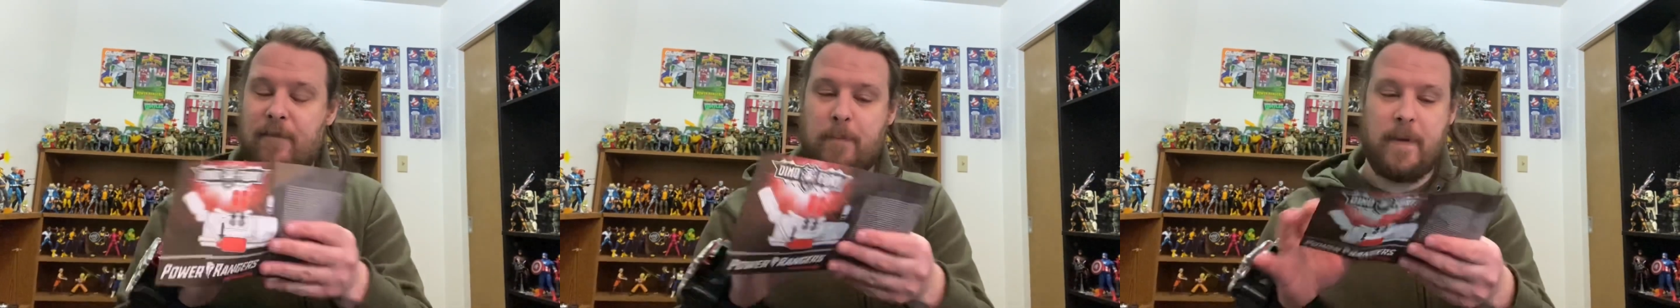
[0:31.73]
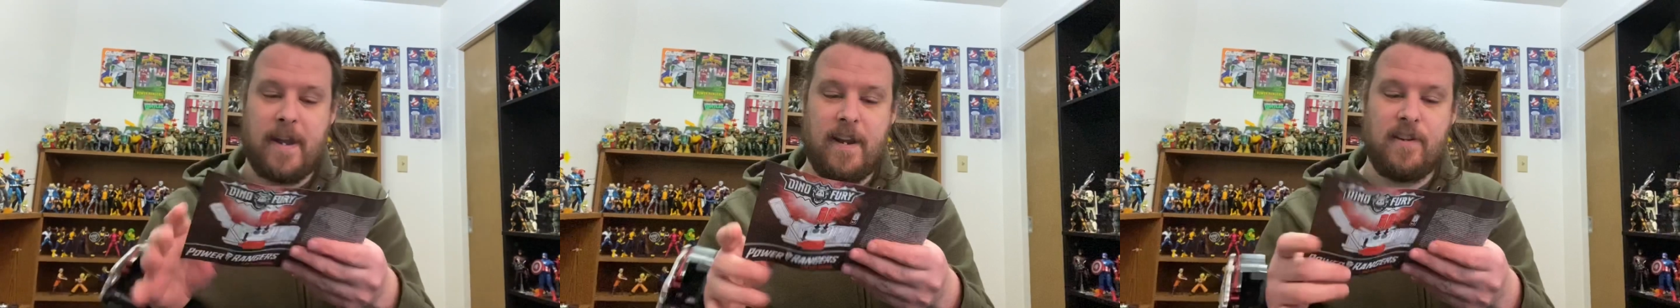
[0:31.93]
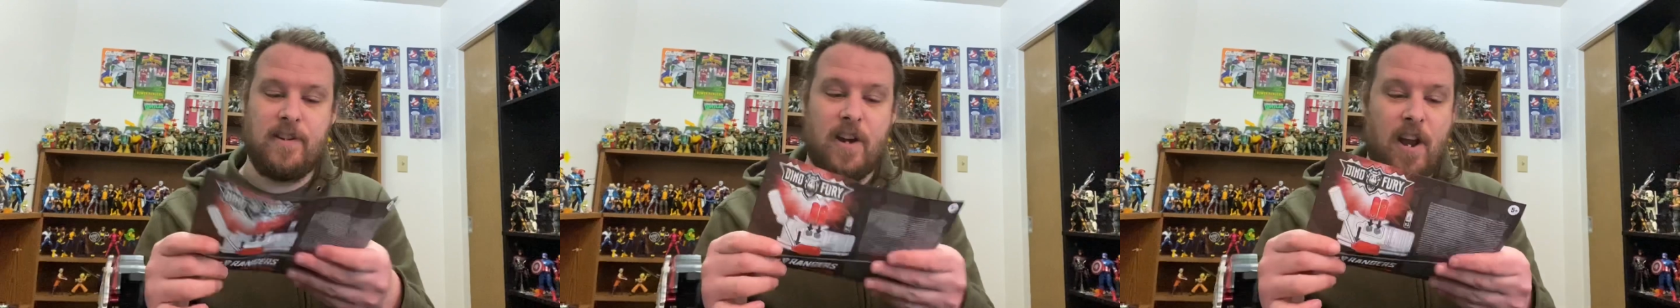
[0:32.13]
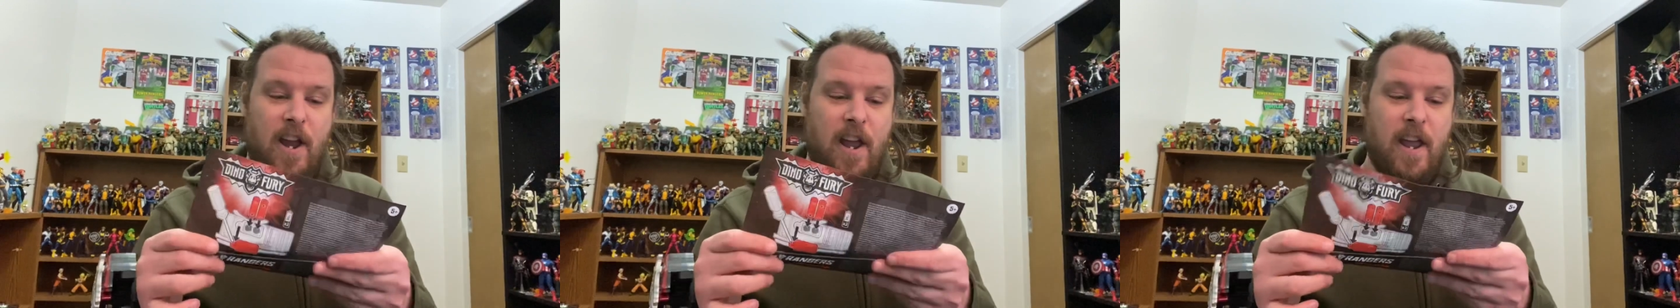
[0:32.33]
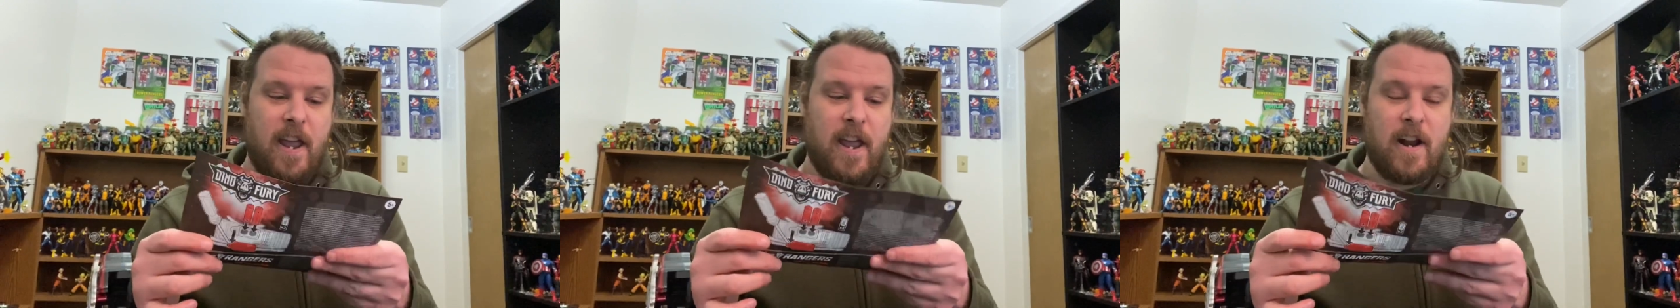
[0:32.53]
page,
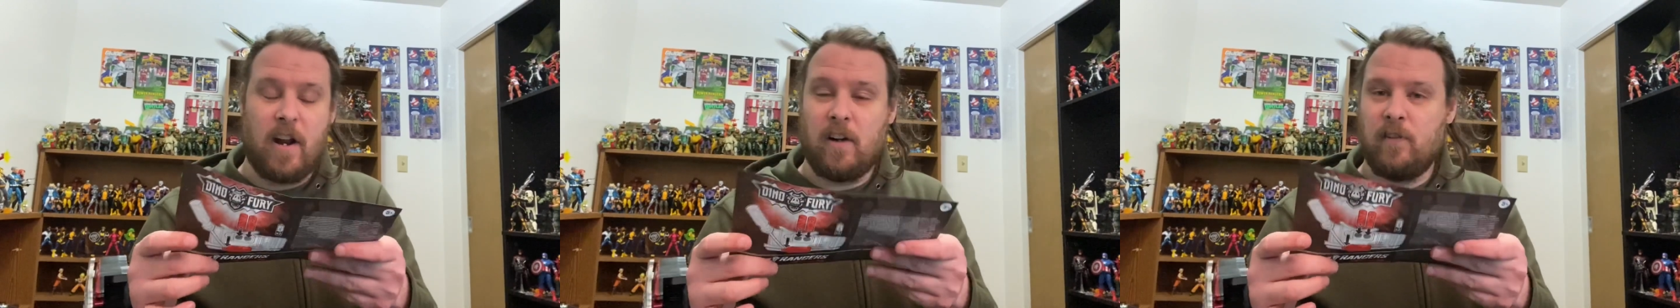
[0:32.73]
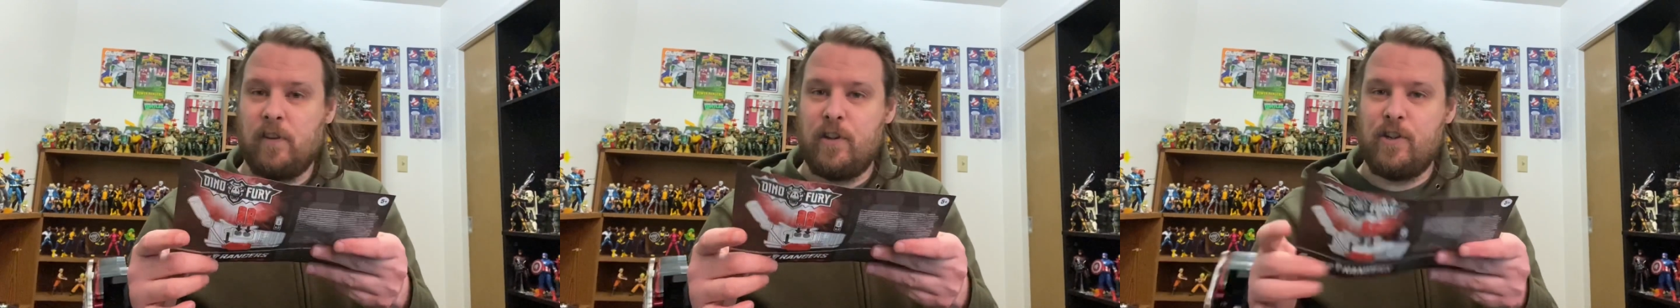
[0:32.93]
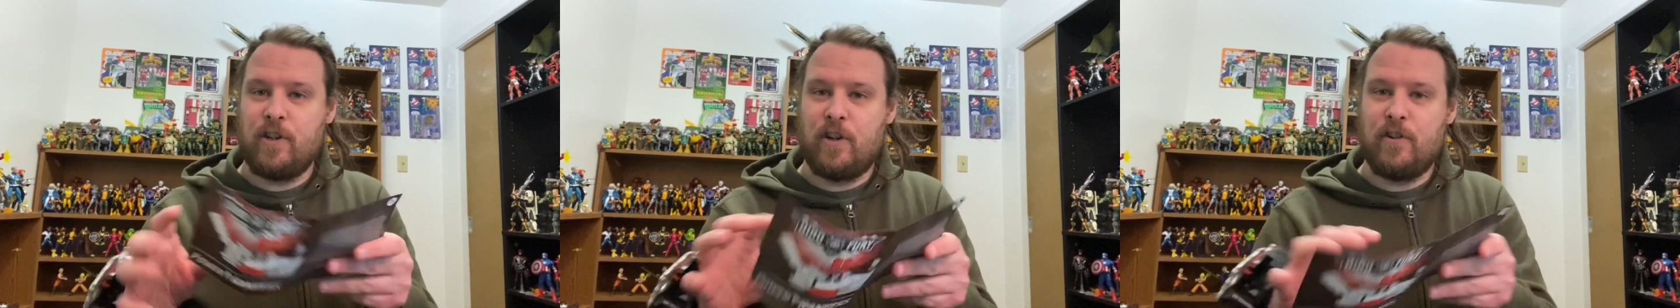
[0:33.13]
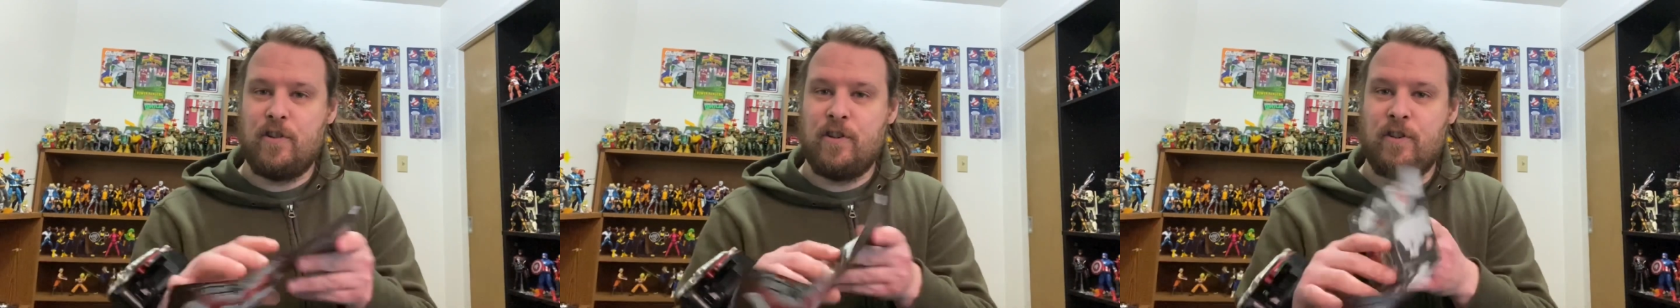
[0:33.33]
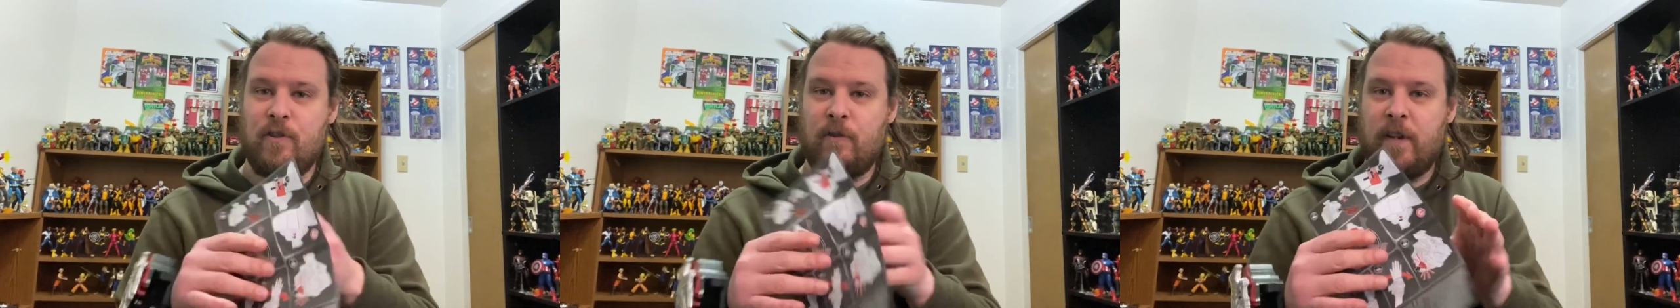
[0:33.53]
and all it really shows
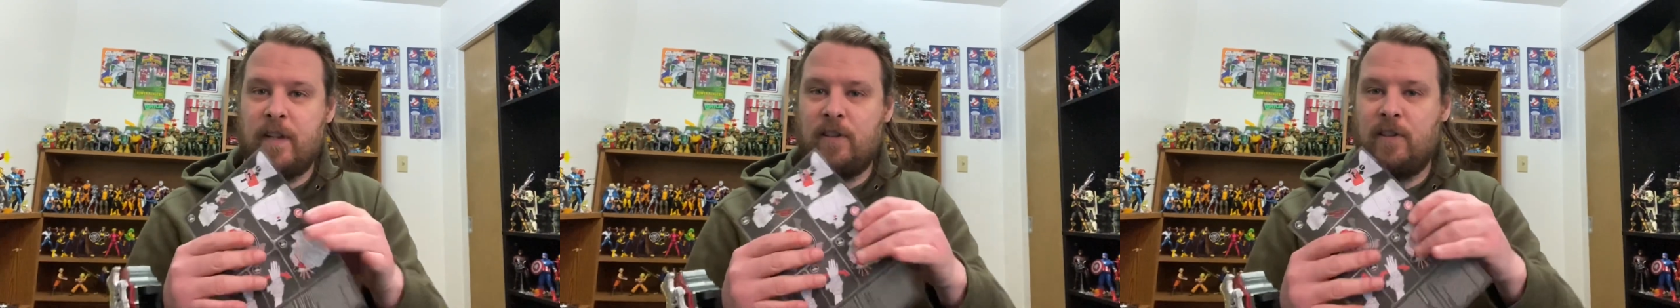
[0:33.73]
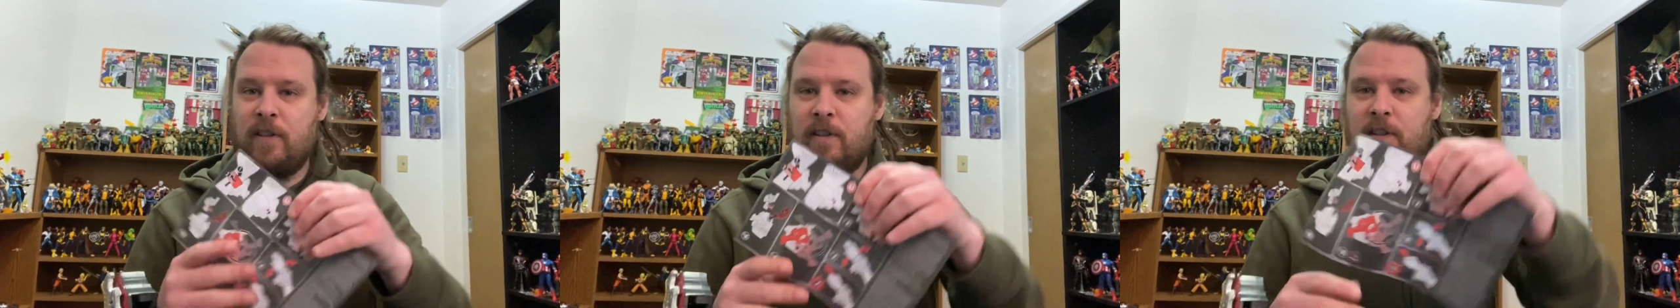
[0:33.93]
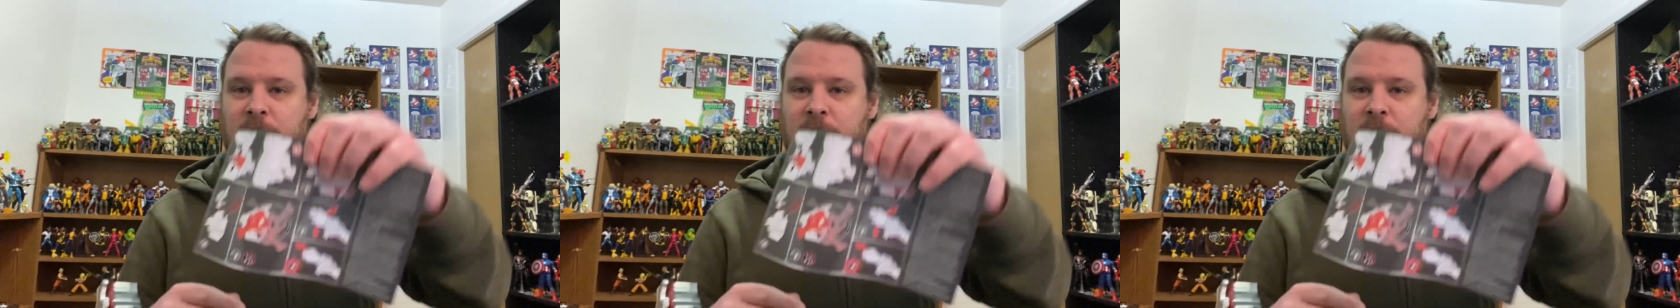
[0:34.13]
you is just